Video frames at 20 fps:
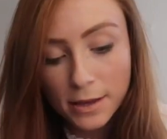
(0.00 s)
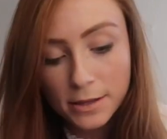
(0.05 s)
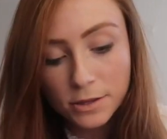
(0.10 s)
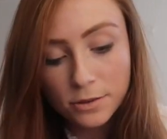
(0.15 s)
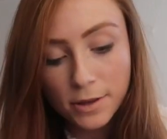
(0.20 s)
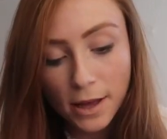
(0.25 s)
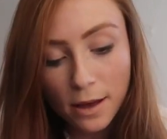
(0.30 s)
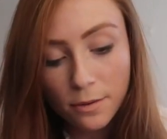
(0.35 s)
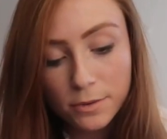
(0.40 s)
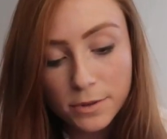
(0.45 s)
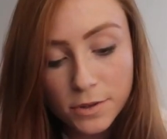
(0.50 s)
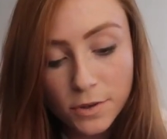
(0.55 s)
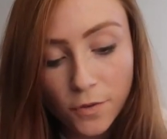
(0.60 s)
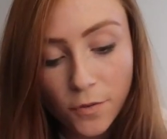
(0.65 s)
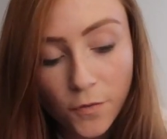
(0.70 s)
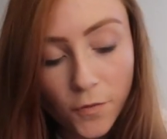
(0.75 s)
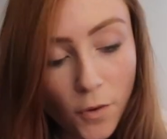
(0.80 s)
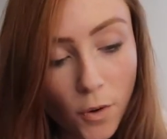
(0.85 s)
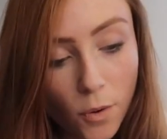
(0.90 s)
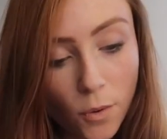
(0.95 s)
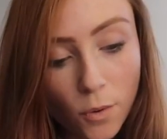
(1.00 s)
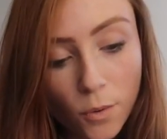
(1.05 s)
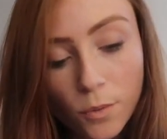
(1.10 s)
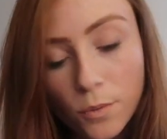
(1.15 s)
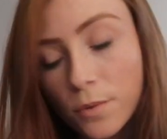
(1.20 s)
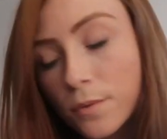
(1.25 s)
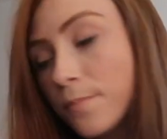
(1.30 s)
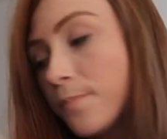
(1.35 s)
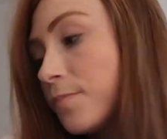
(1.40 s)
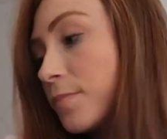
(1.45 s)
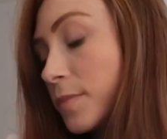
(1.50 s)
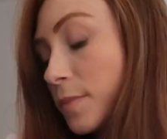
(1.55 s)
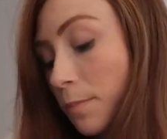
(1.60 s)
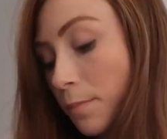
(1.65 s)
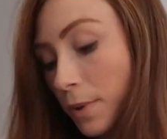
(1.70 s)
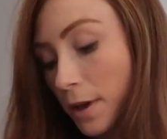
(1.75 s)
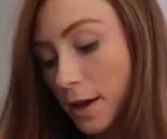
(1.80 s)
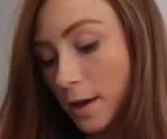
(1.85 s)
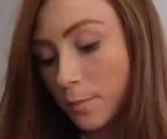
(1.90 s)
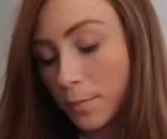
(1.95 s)
So that was the phone,
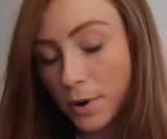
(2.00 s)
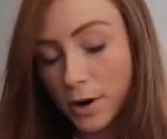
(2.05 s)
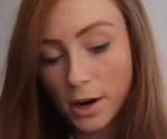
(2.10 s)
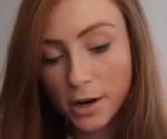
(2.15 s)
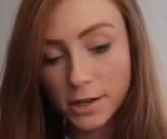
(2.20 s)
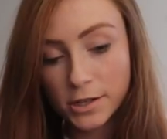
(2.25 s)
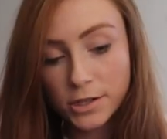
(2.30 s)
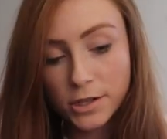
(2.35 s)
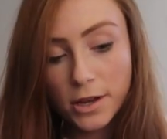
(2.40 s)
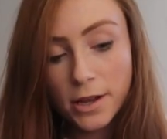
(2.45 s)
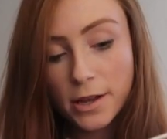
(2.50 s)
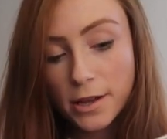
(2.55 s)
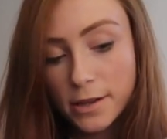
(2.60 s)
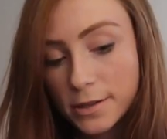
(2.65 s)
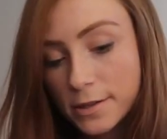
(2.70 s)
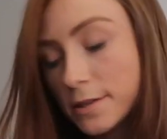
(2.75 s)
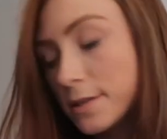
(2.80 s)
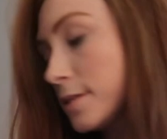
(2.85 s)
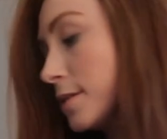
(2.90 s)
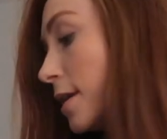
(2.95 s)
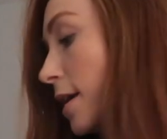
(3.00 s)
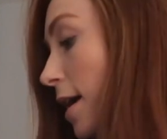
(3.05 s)
big purchase.